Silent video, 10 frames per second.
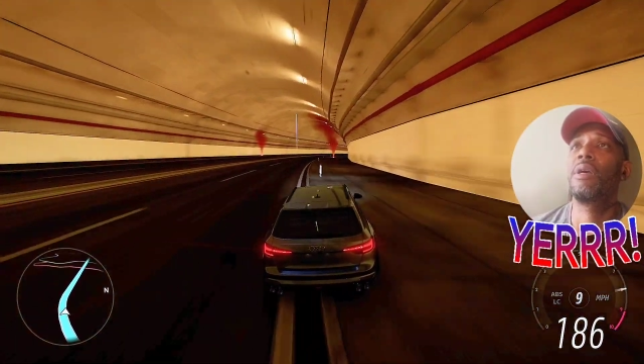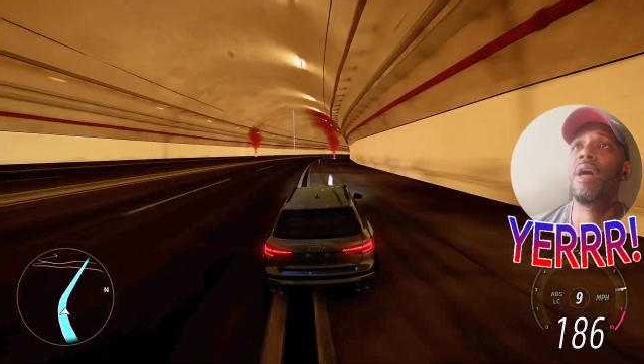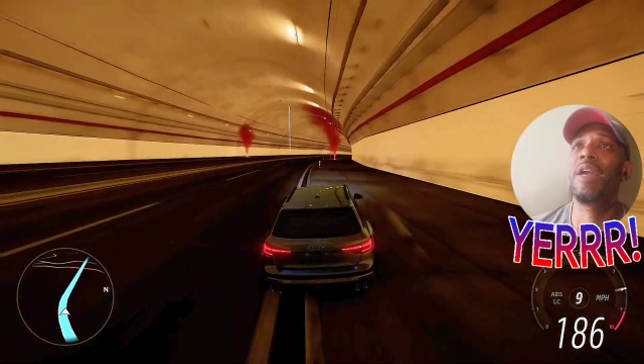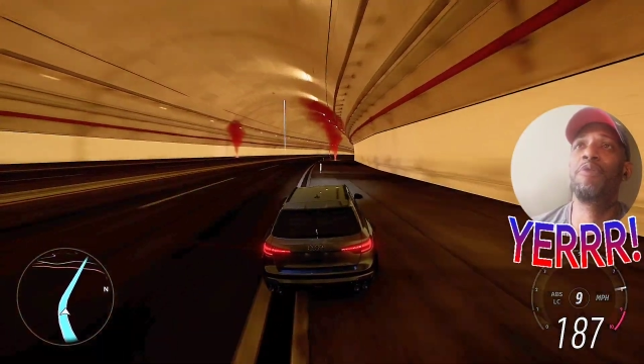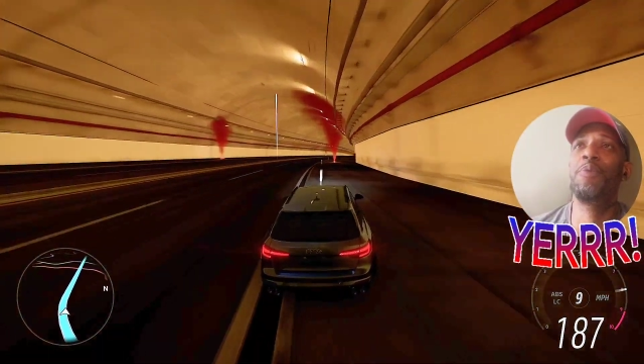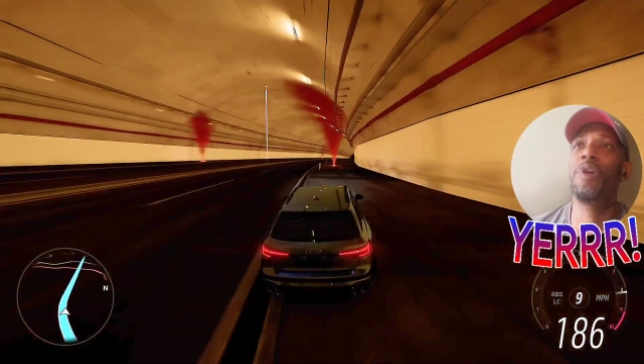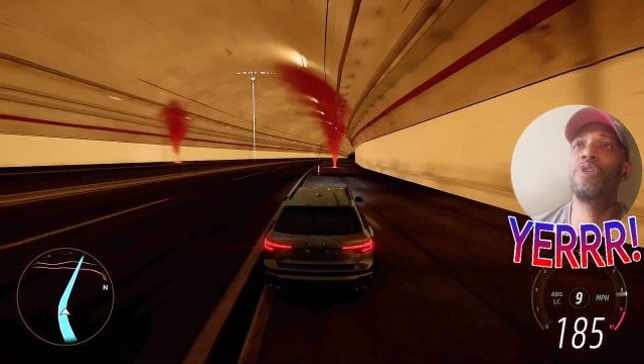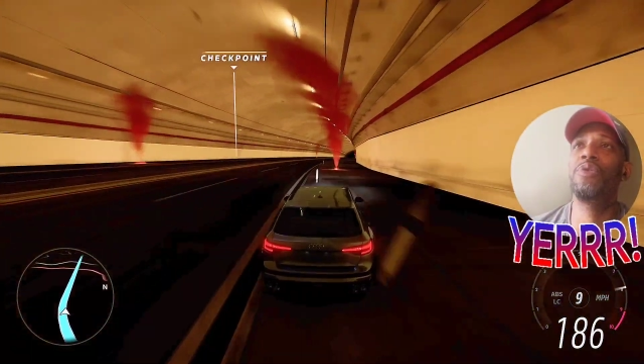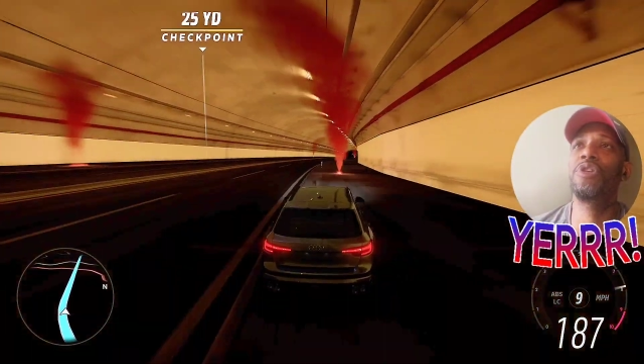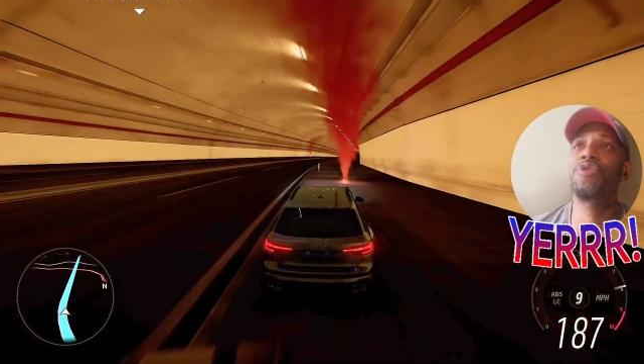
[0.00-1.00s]
And if you want to
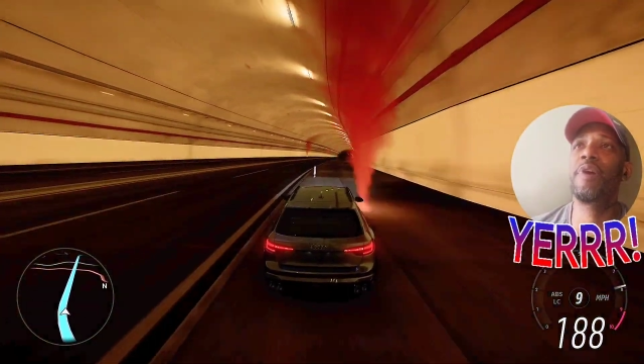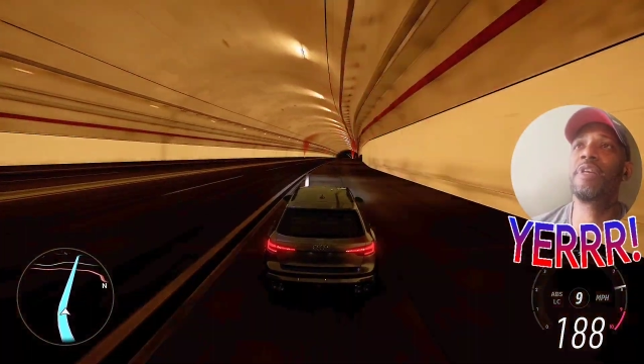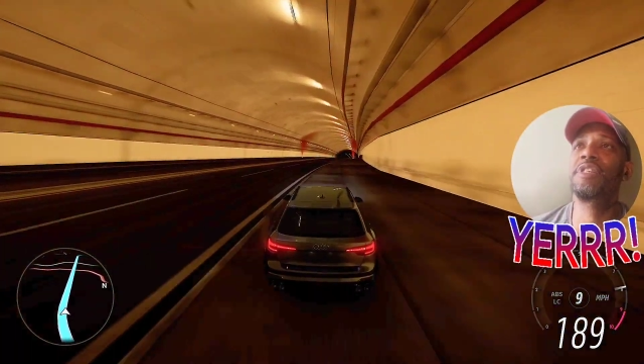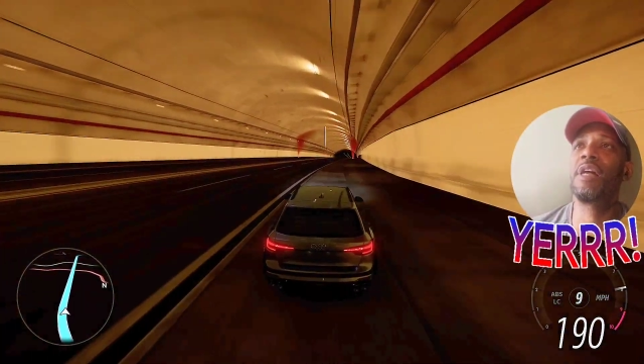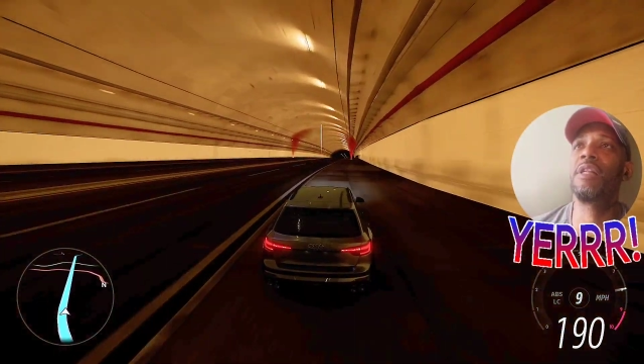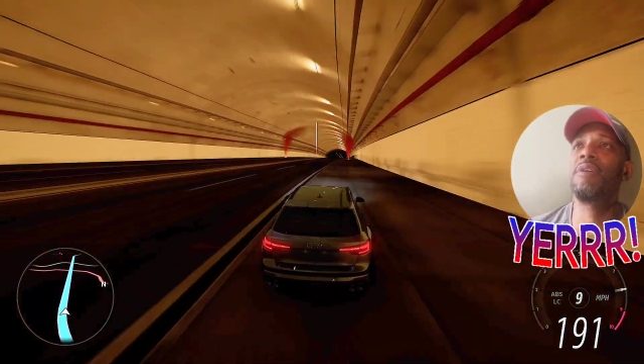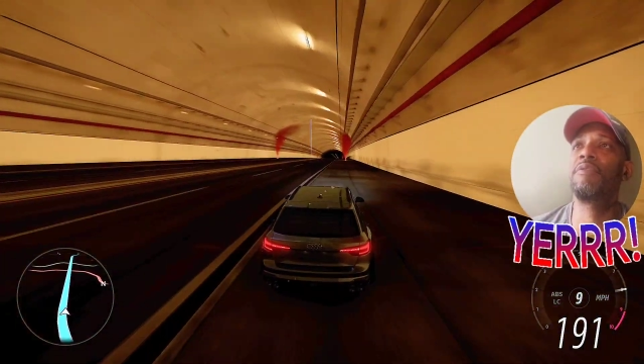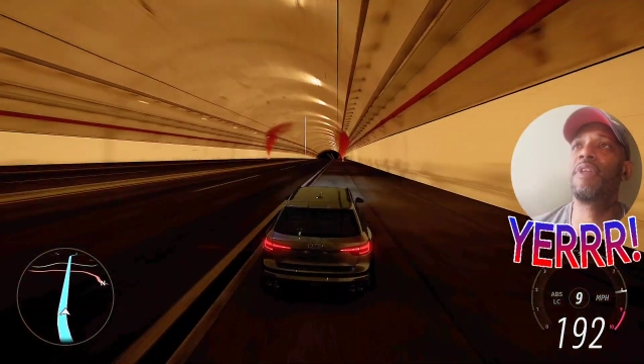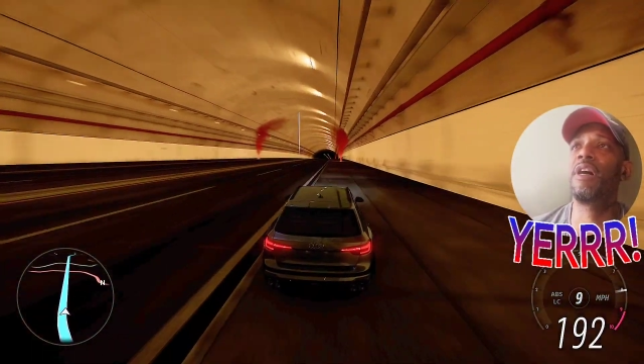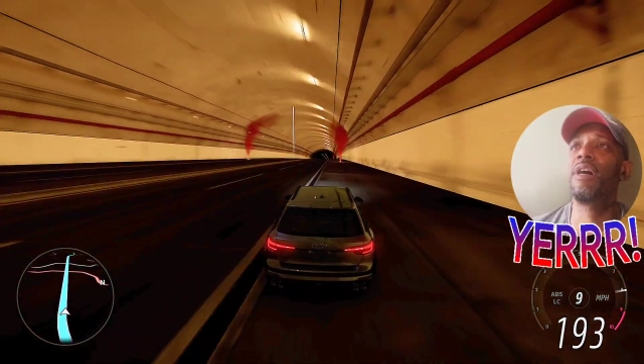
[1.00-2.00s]
do this race, I'll leave
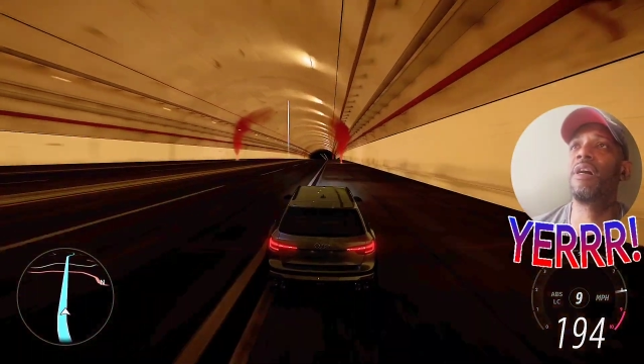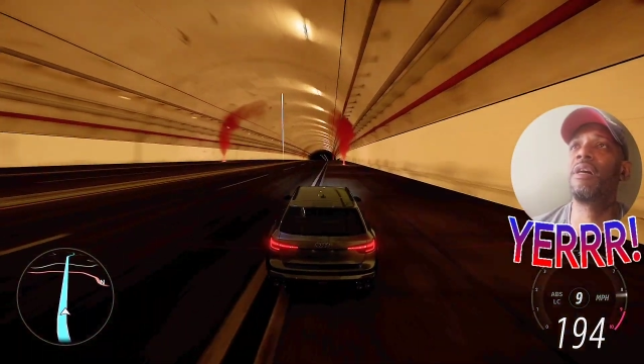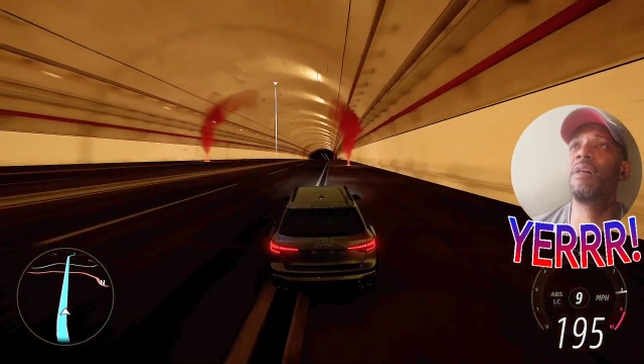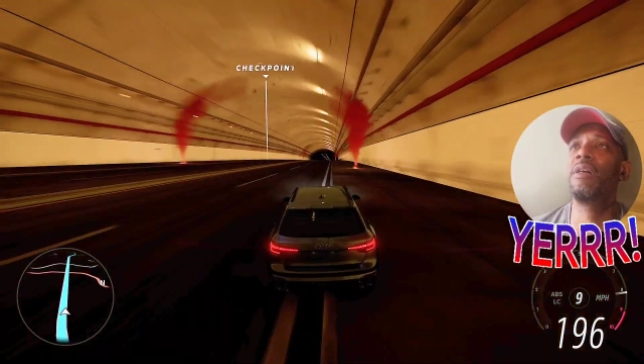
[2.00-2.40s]
the